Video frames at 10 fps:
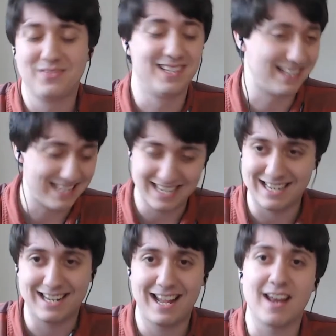I did it
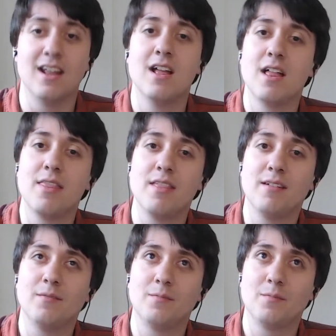again.
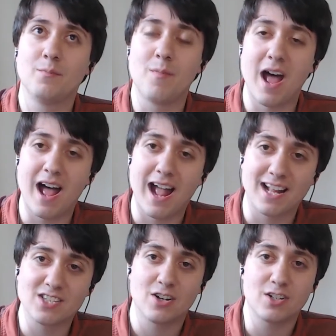I can
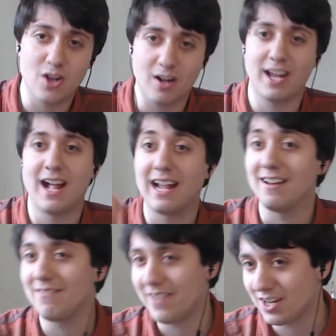start talking, I can
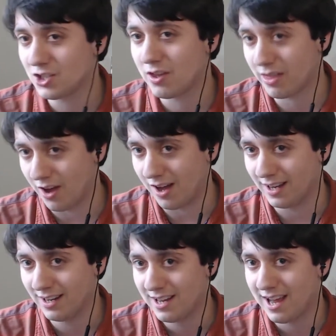finish a
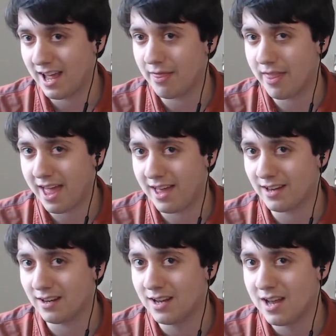thought, and
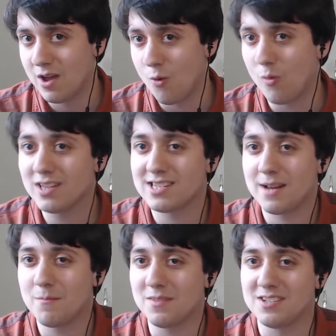then once
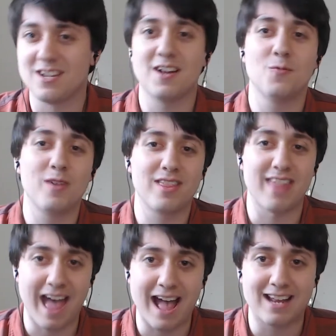I'm done with
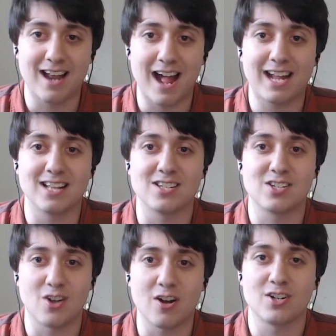that, I can
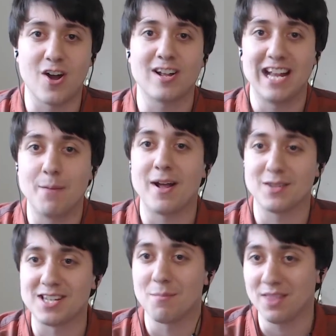start talking about
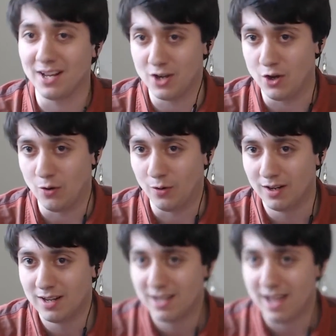something new.
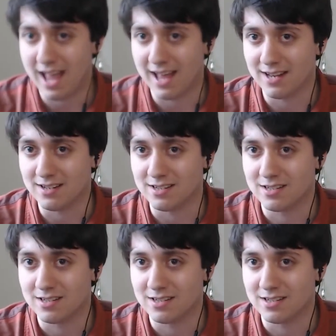And